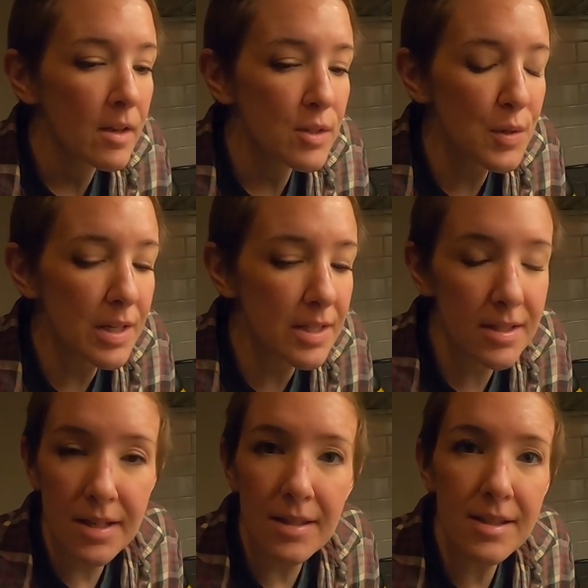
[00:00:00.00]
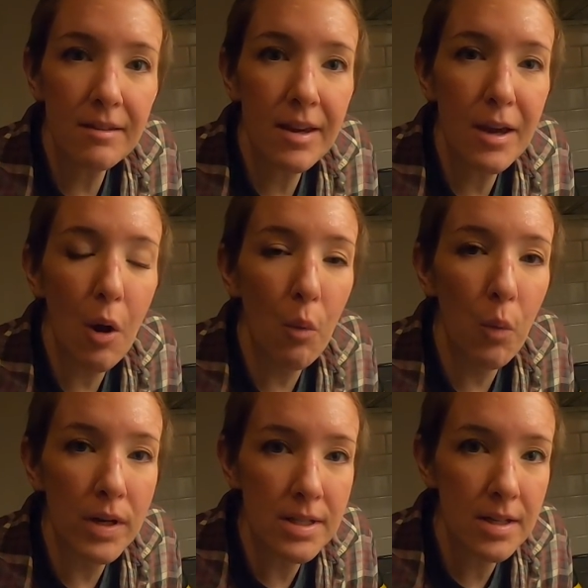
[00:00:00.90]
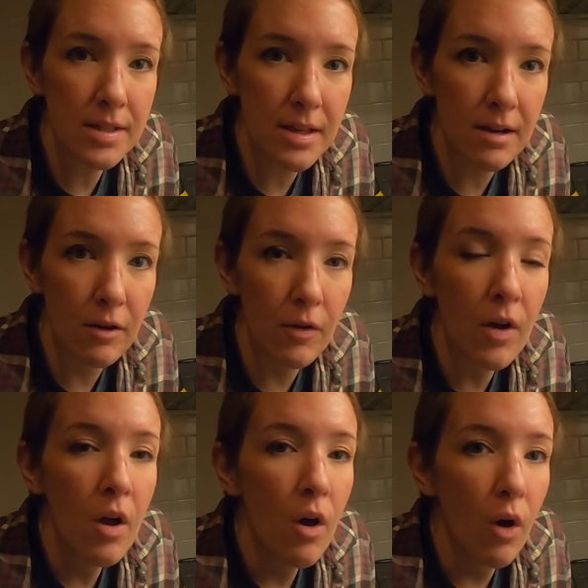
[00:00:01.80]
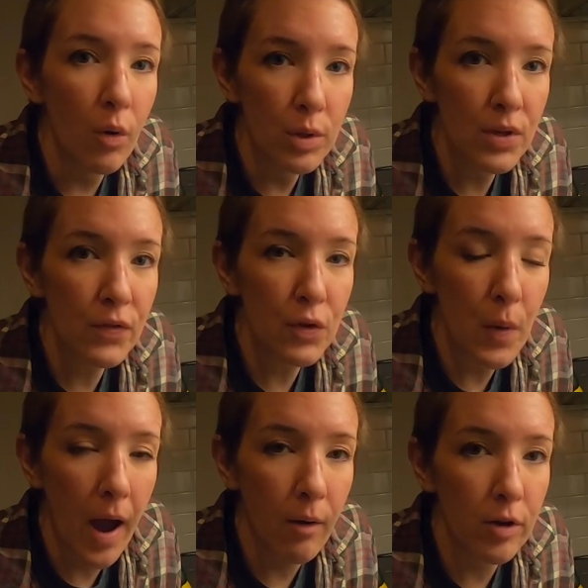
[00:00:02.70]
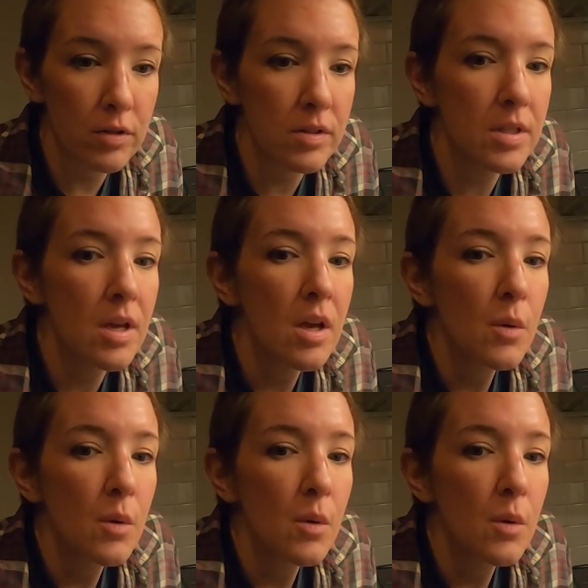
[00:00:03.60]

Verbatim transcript: So, yes, estate sale day, a one day sale only a few hours,